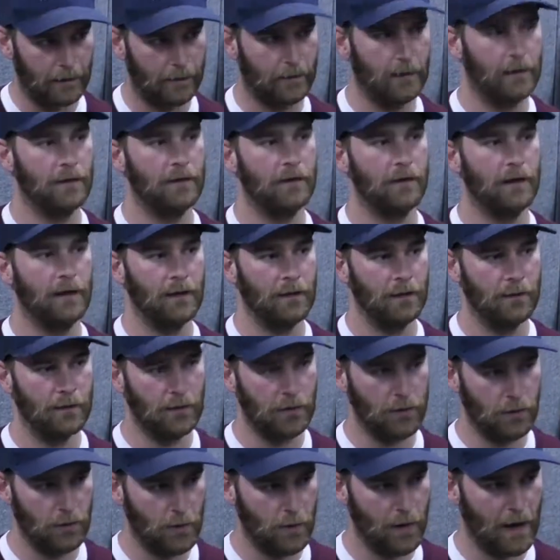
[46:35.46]

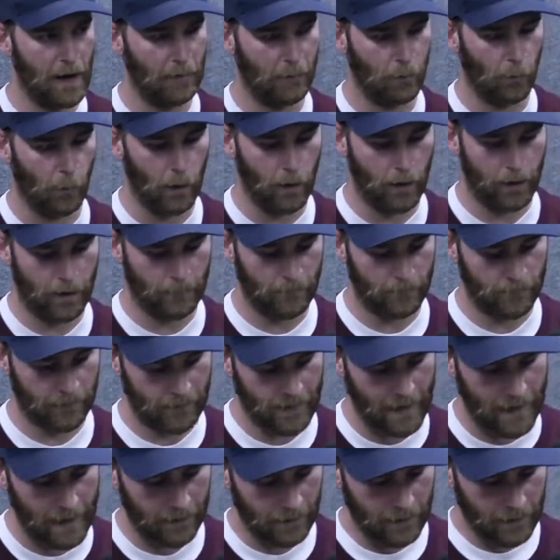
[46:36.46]
and you got one.
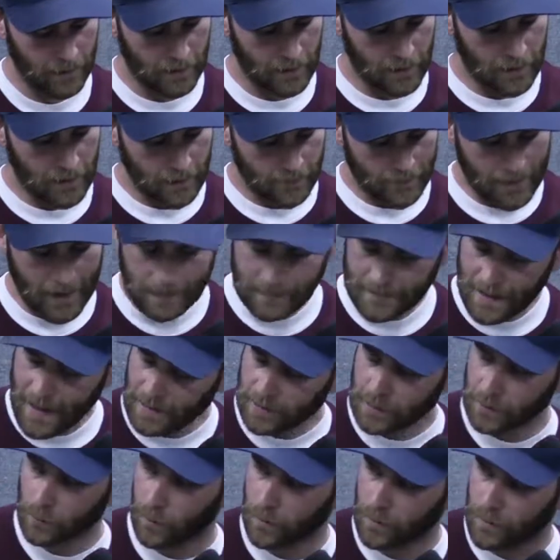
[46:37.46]
That's
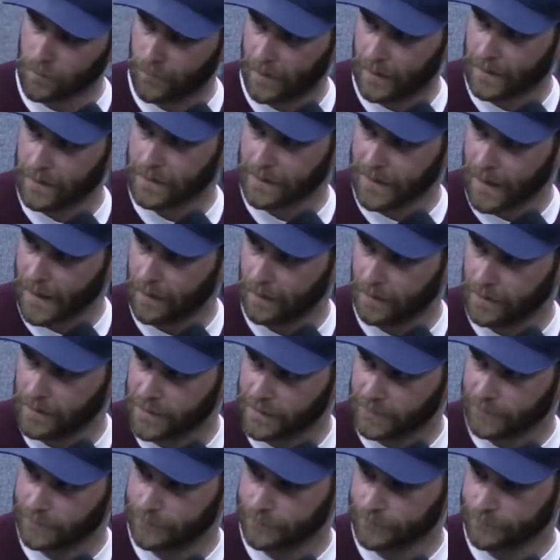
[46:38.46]
actually one of the best
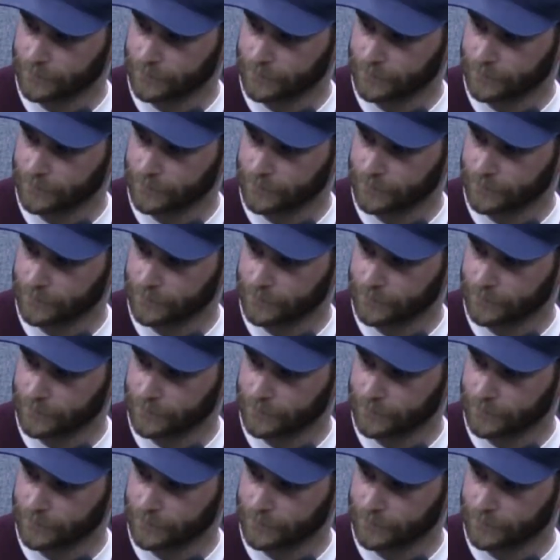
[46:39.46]
salads